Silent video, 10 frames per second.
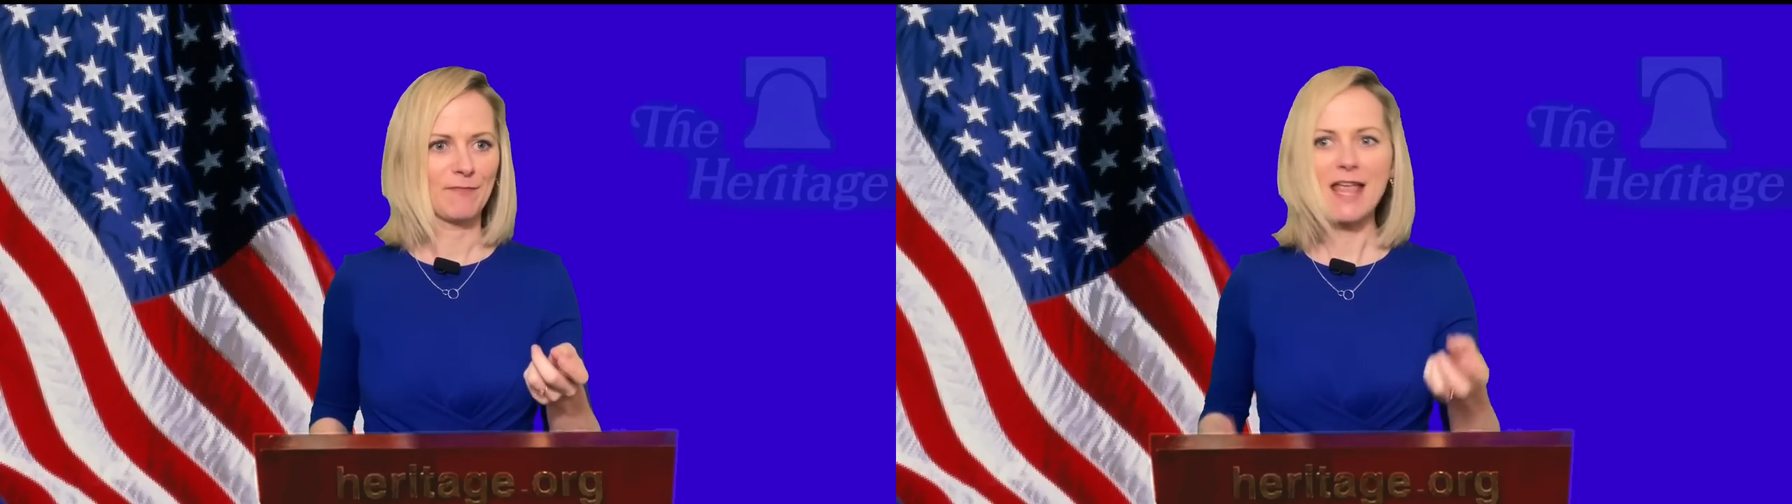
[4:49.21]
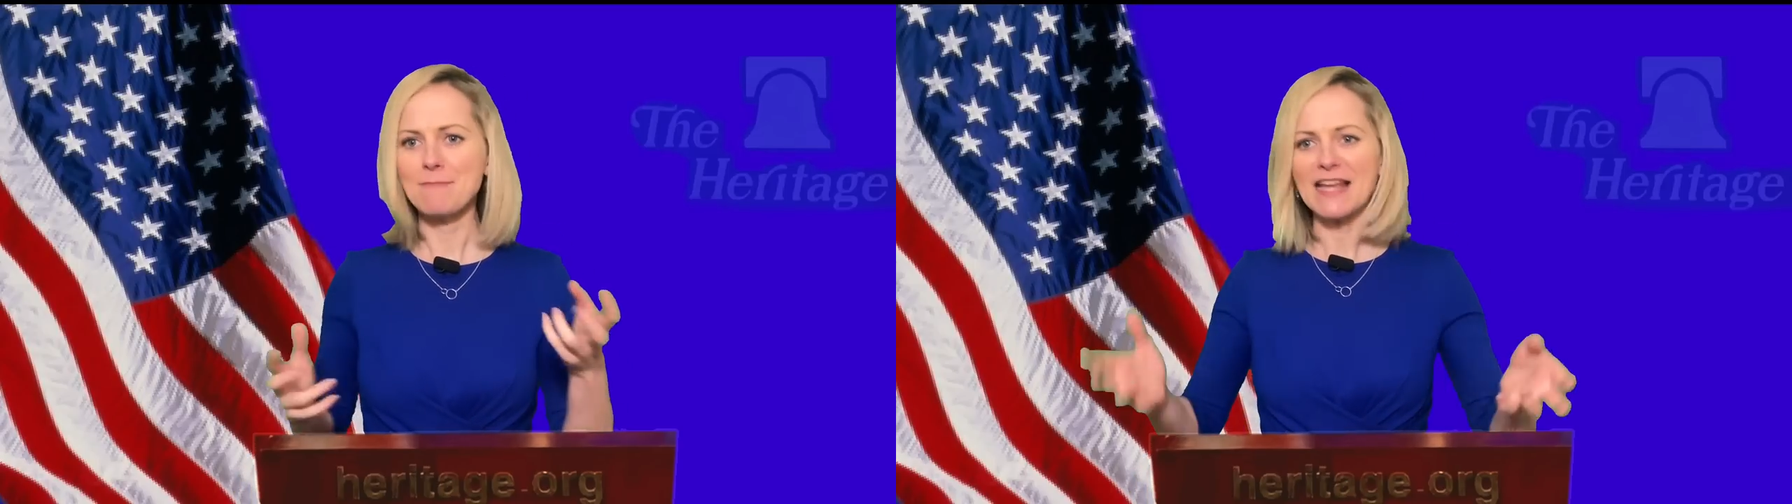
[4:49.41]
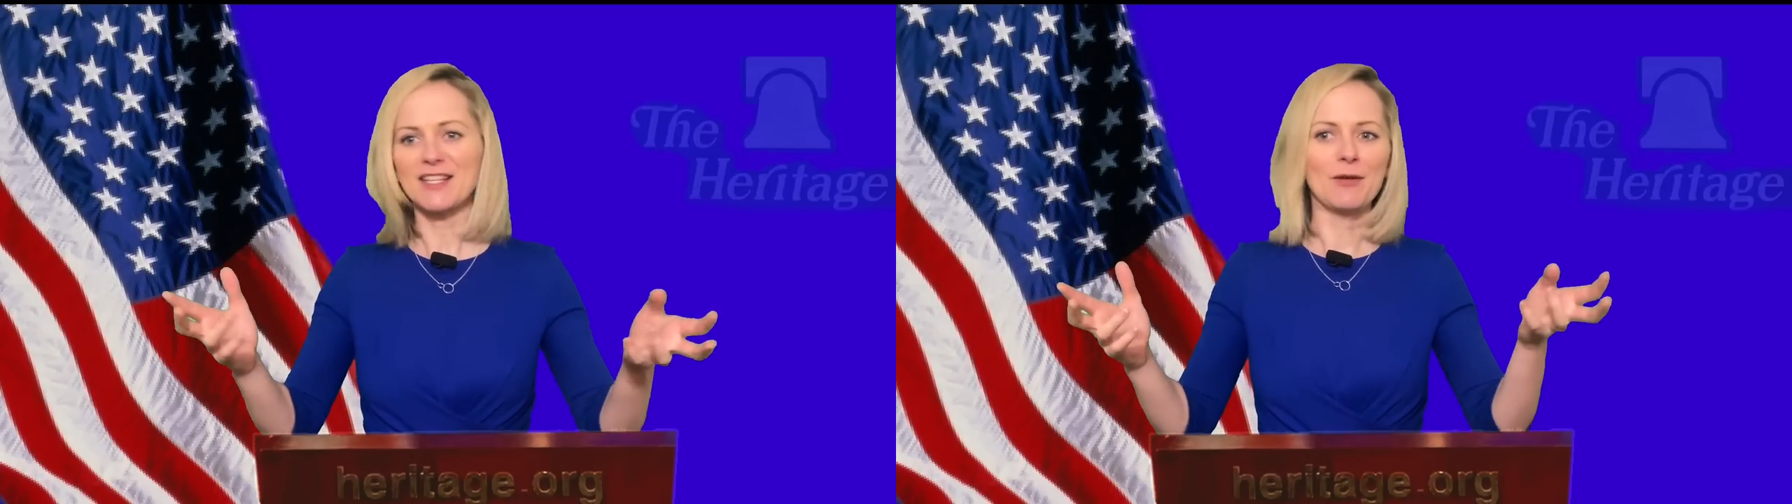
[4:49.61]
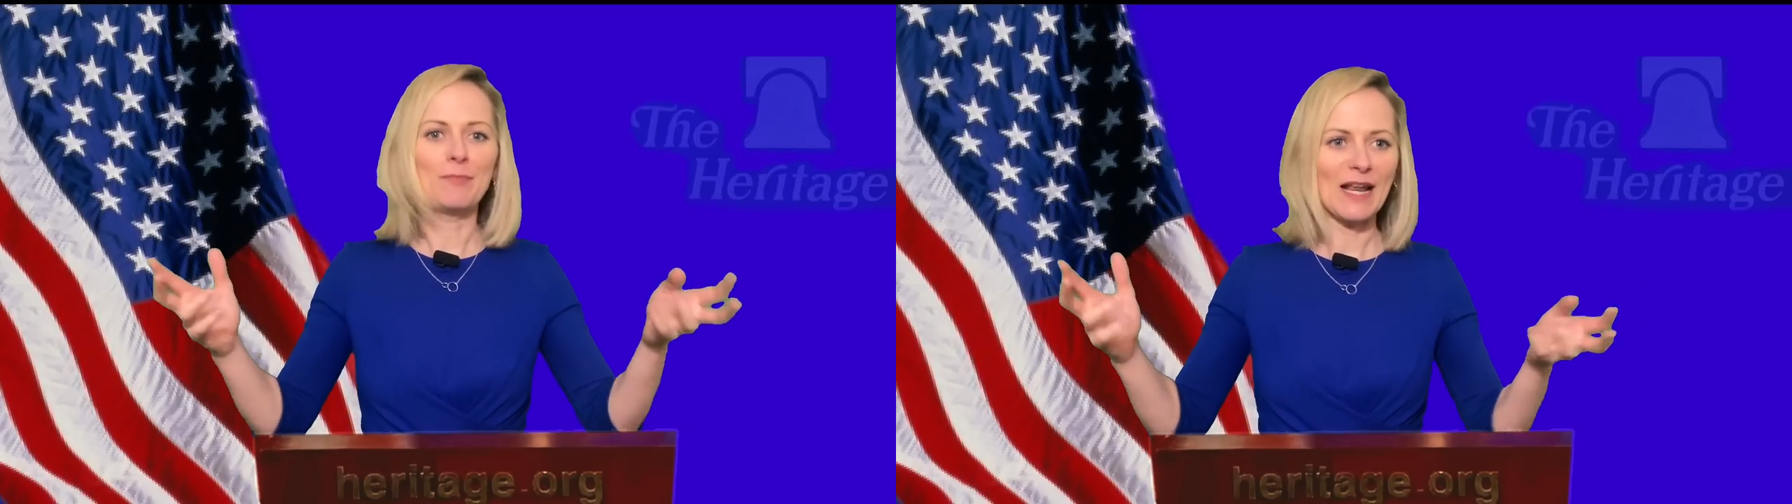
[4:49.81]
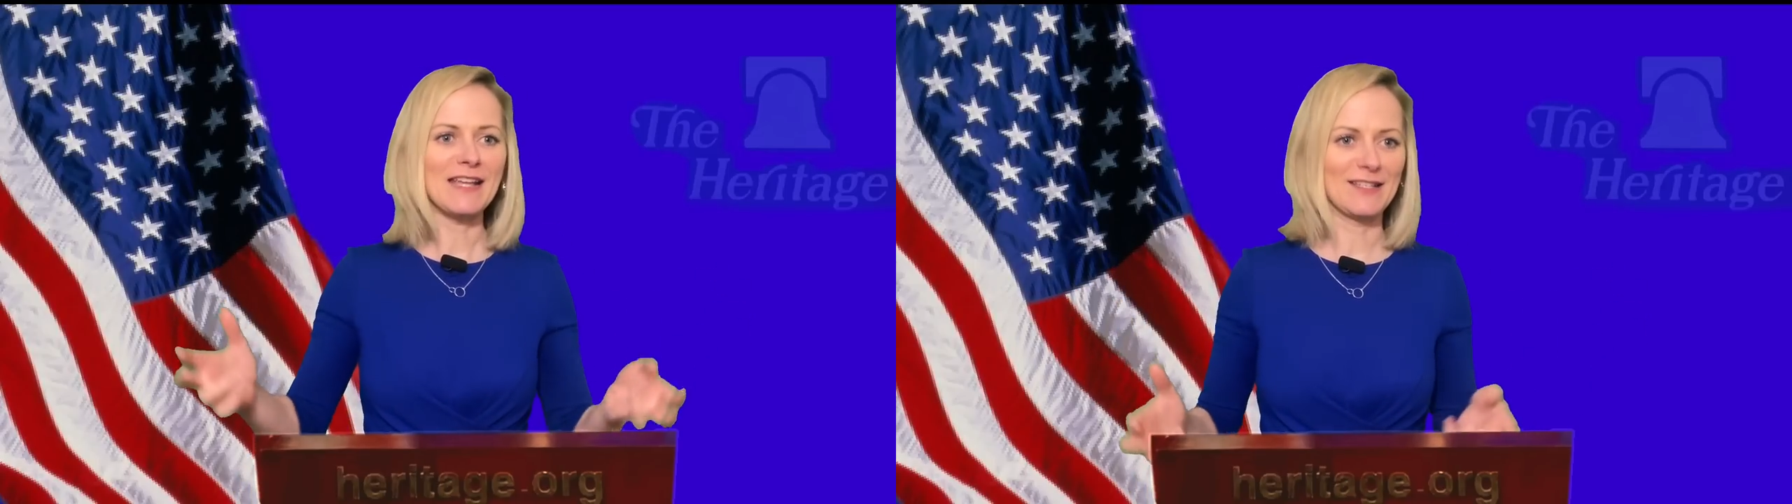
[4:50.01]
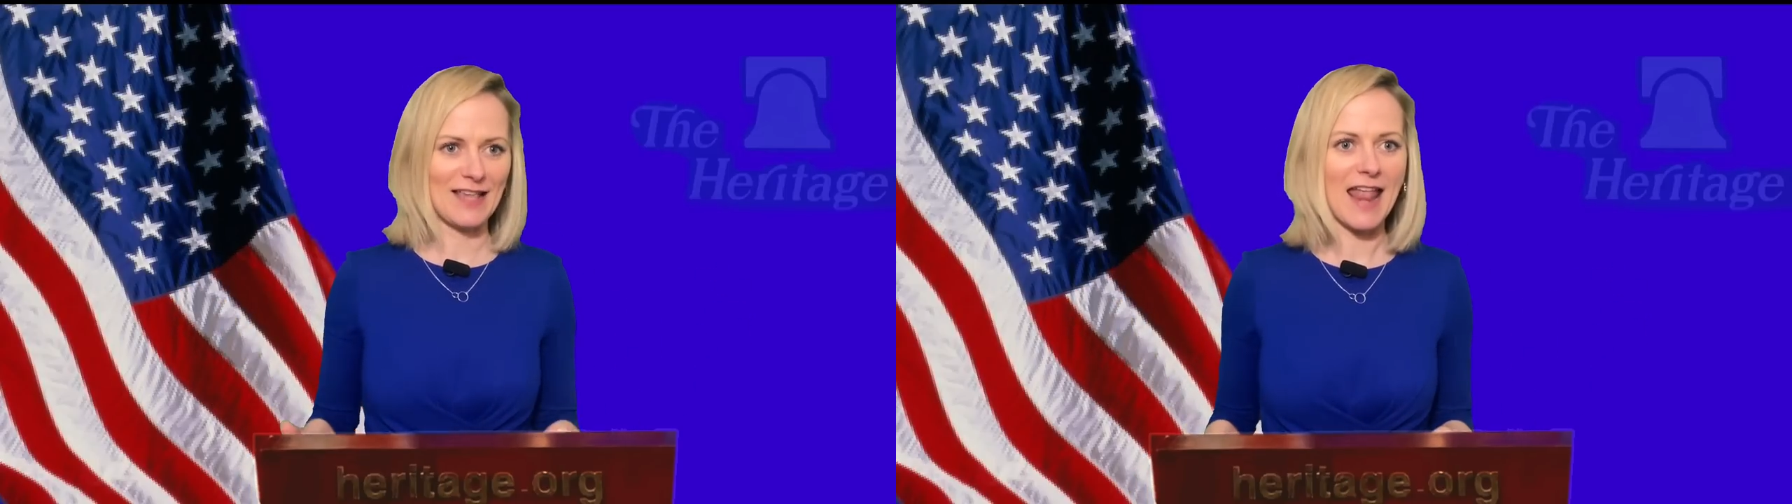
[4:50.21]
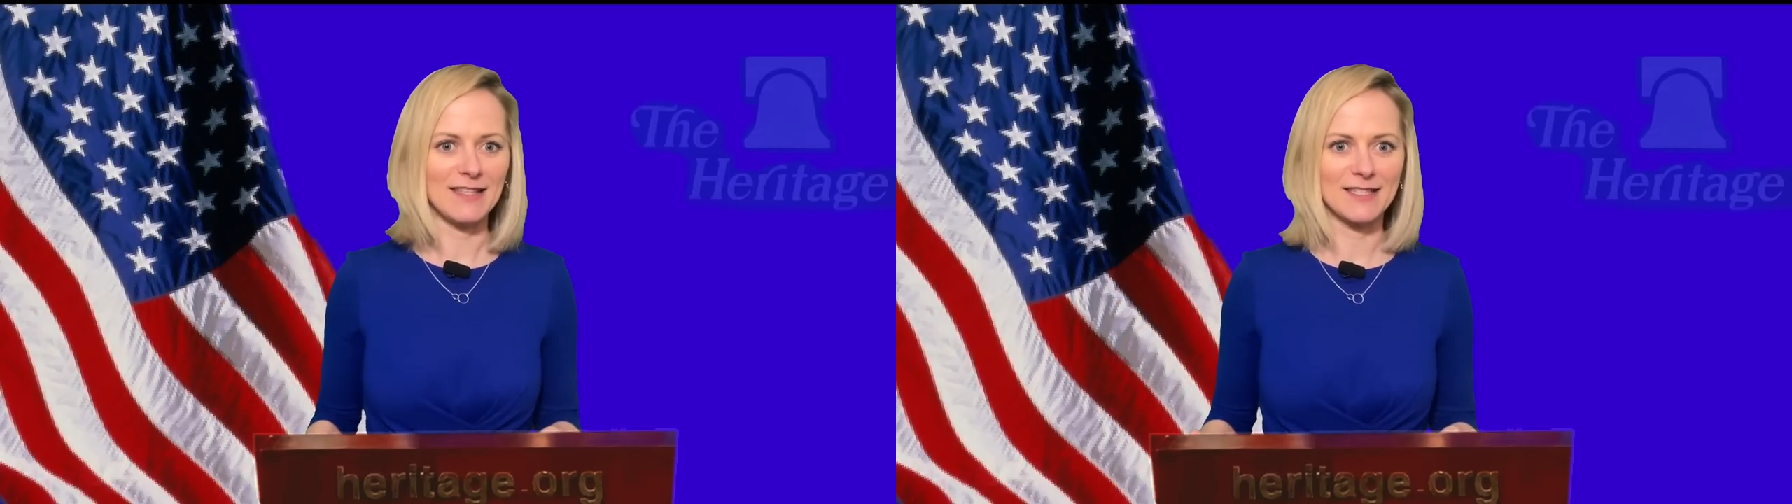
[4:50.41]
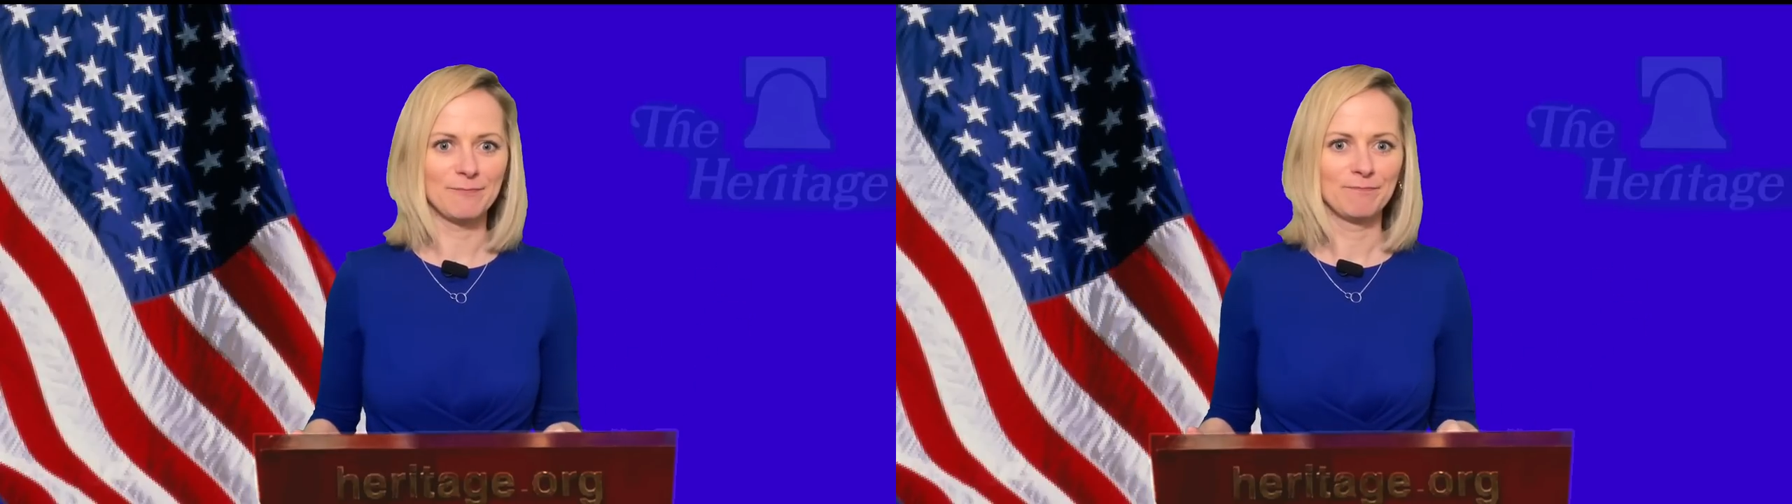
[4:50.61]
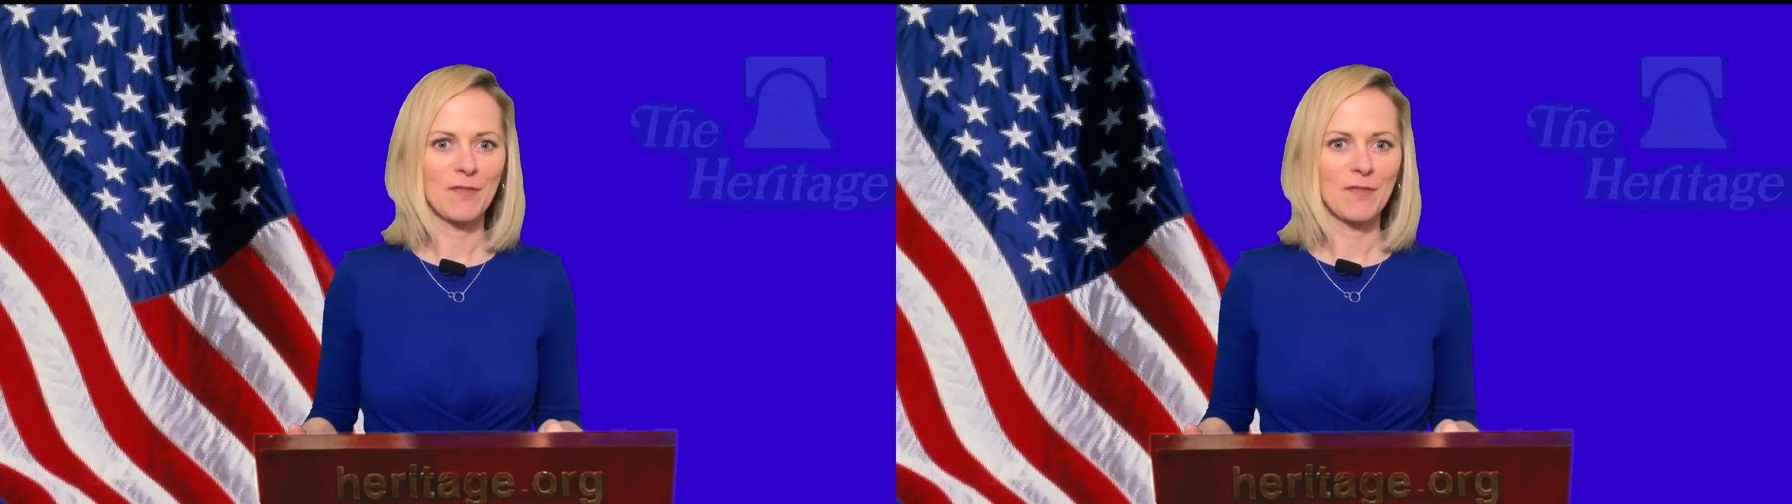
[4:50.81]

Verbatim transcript: It makes complete sense.